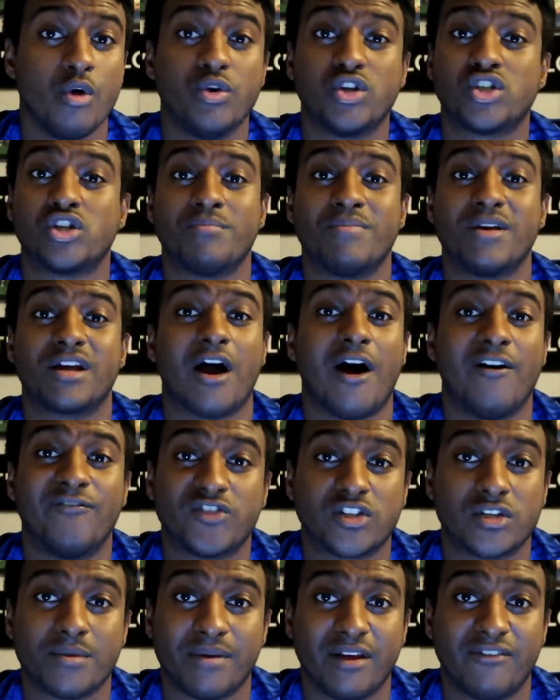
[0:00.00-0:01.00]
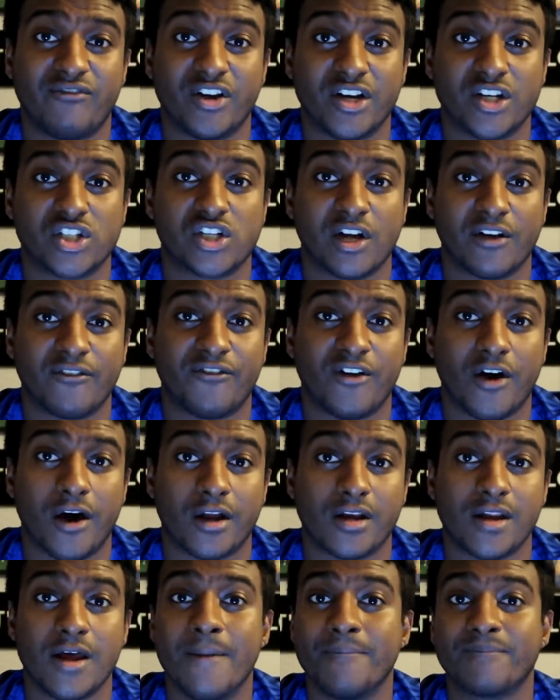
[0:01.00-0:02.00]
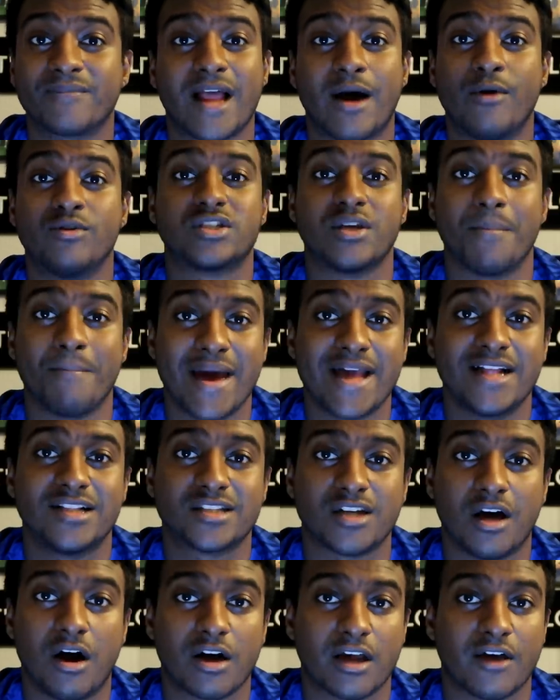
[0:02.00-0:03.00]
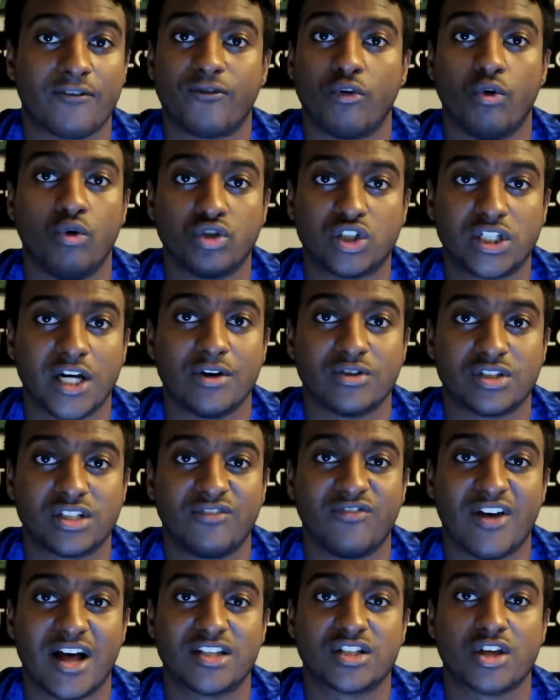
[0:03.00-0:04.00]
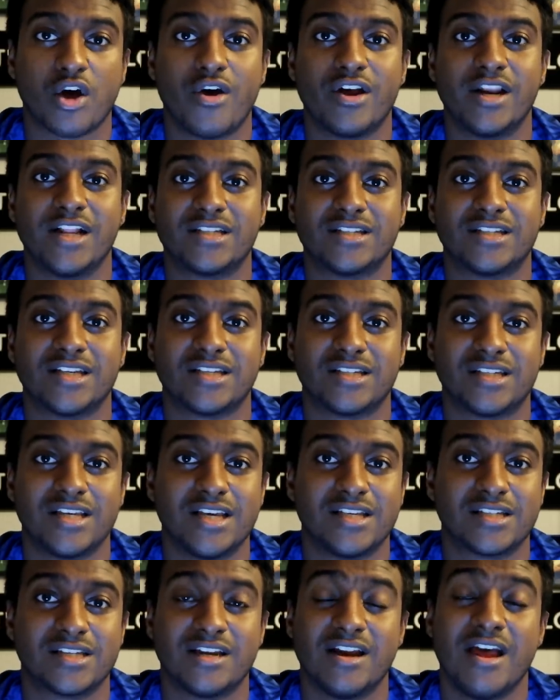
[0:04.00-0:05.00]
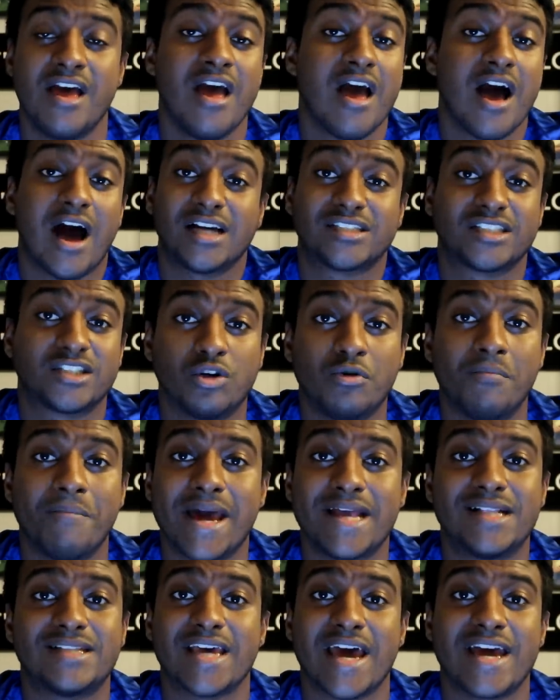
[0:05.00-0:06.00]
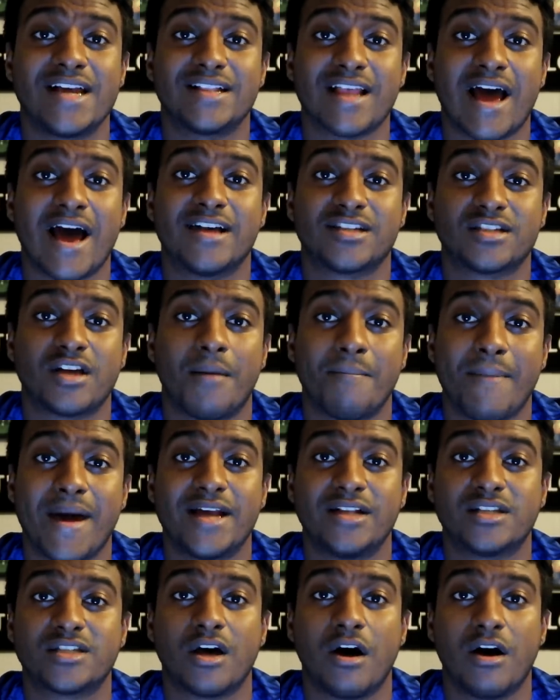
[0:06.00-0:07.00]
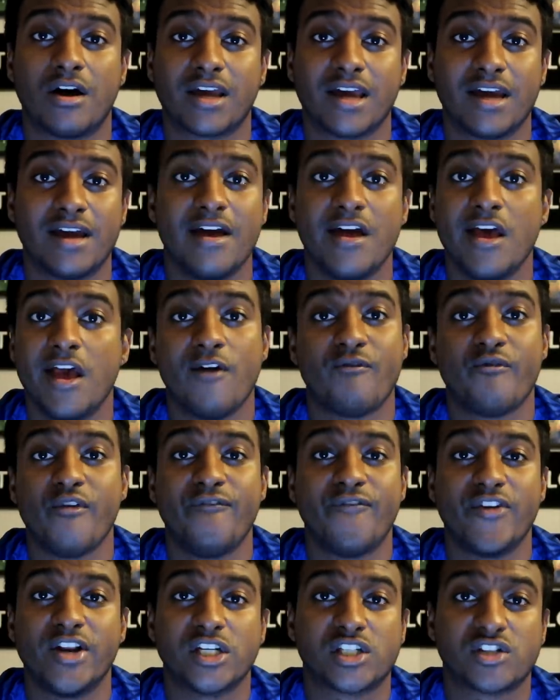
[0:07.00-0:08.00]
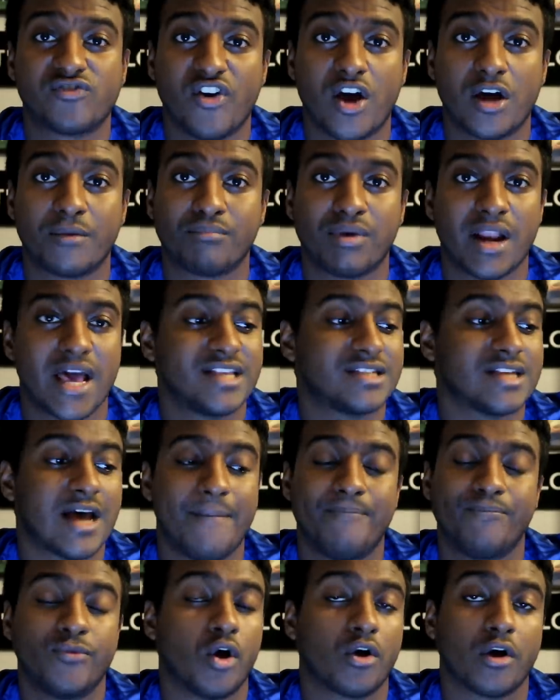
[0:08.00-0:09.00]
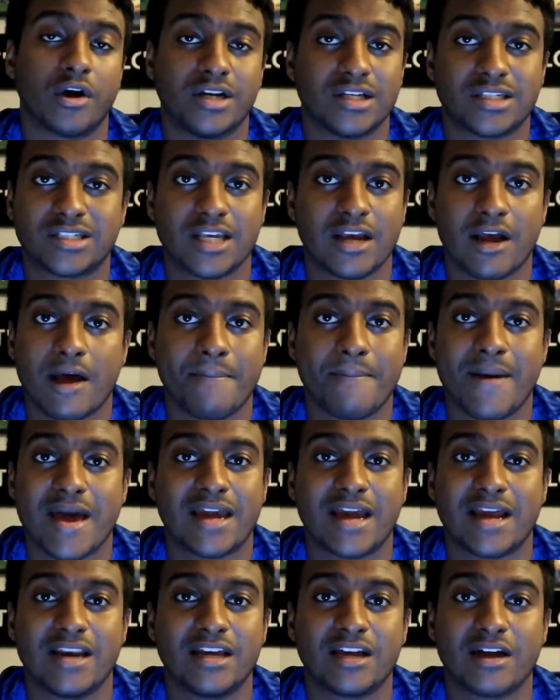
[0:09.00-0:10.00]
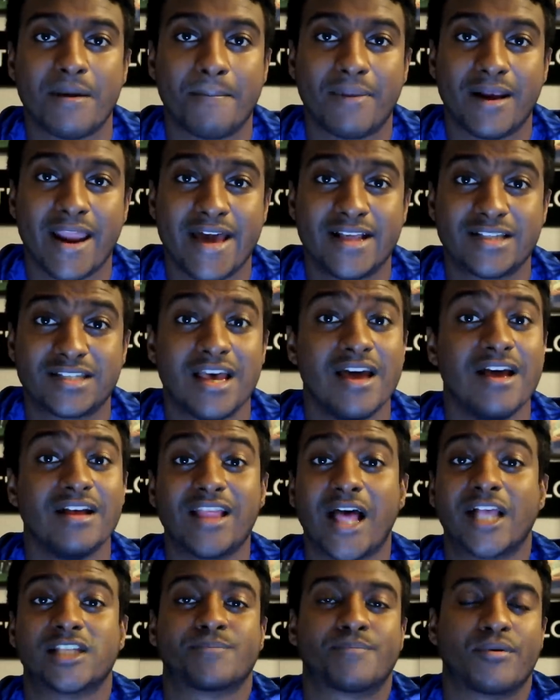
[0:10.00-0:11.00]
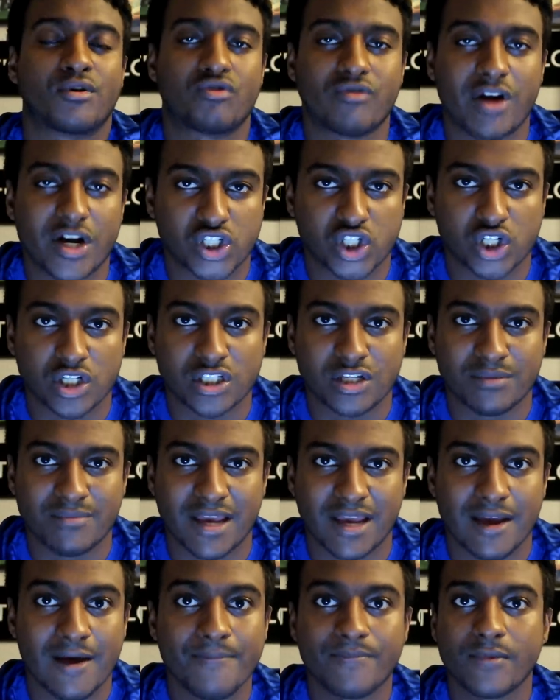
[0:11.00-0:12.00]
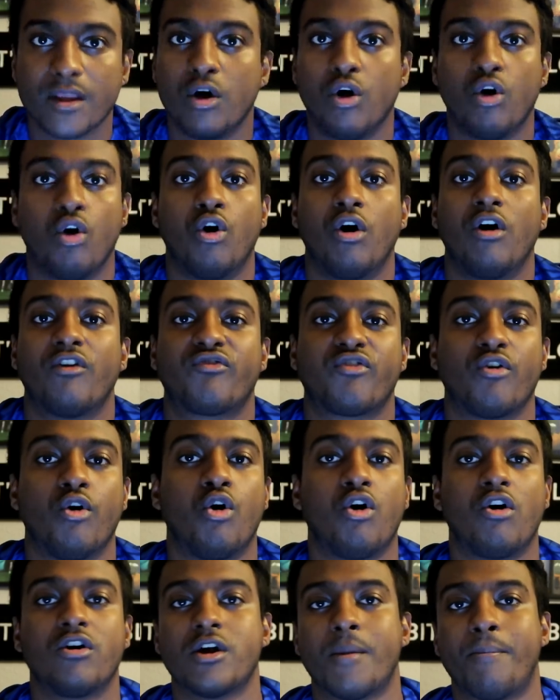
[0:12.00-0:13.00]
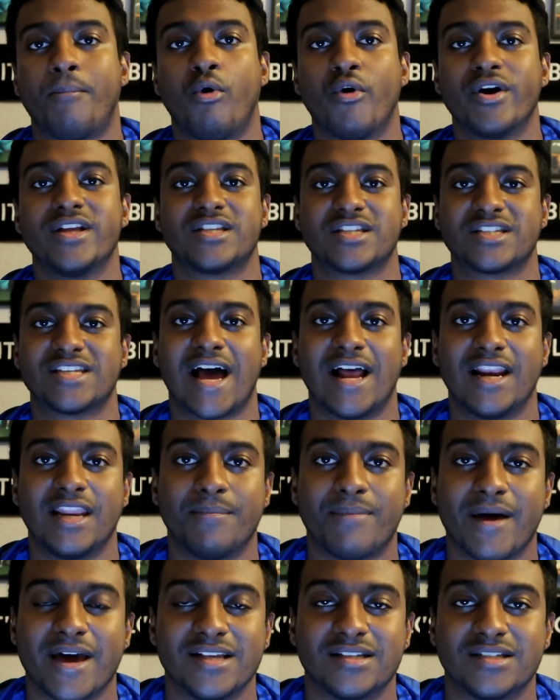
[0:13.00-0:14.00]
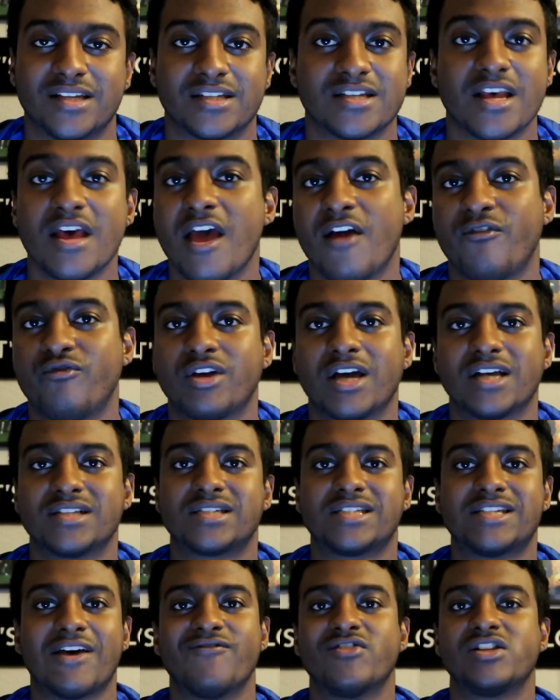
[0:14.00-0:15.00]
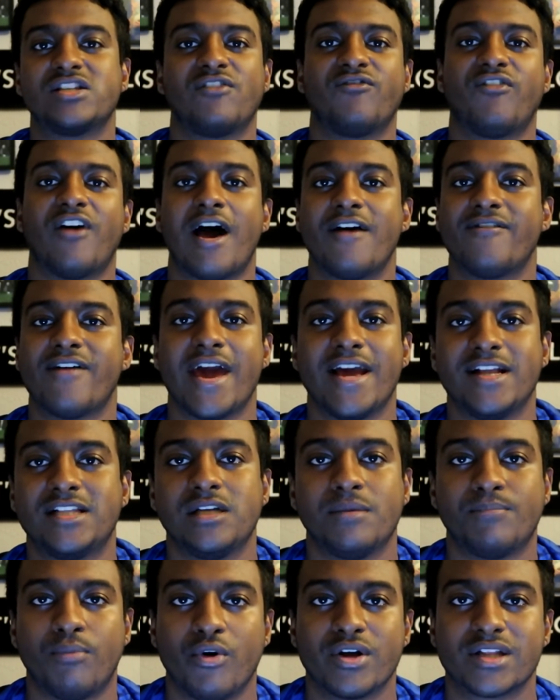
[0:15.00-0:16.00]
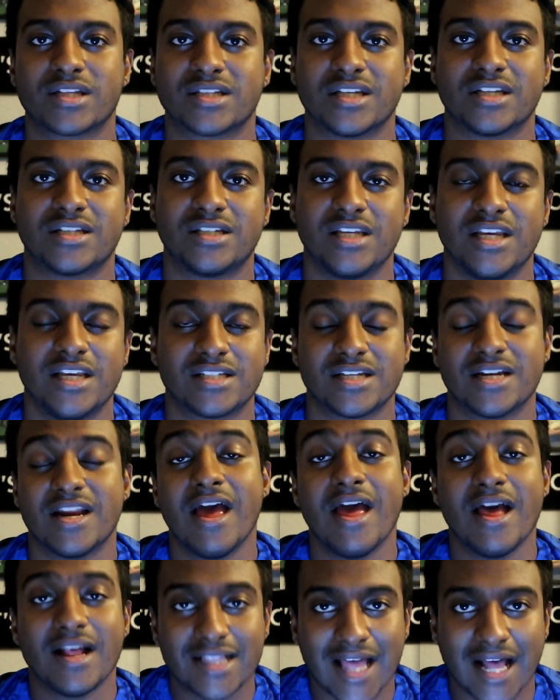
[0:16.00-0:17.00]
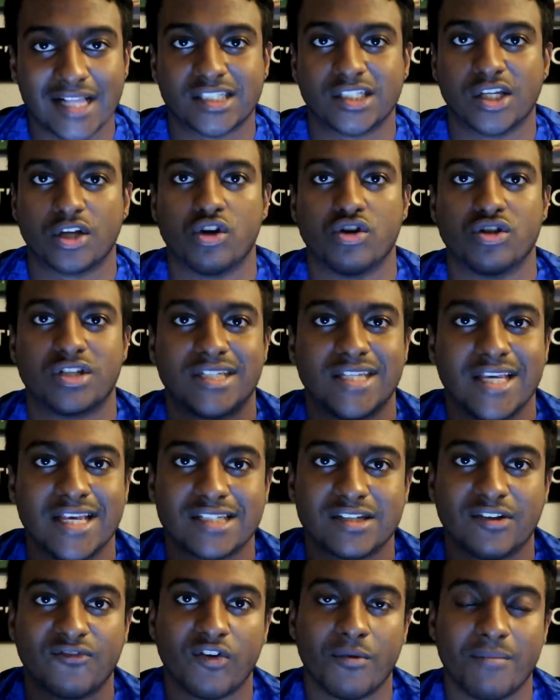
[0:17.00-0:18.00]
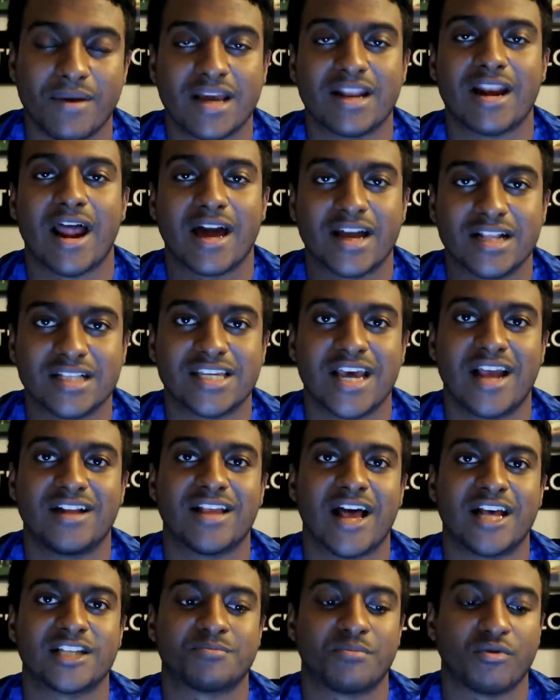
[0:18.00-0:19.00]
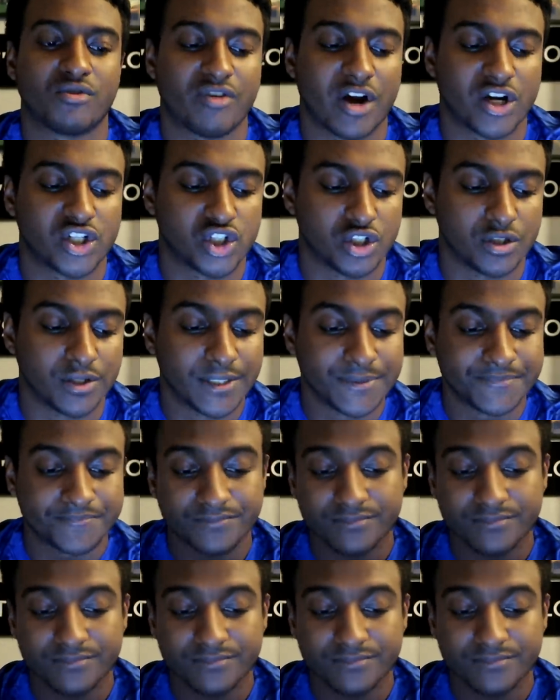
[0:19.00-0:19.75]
we should be comfortably finishing third. That was the main target for all Chelsea fans going into this season. I still maintain that as our main target. If we finish third place, I'm not going to sit and make any complaints. That's progression to me. Or on a points tally basis. If you get 75, 80 points this season, that's a good season for me, and I can take that as progression.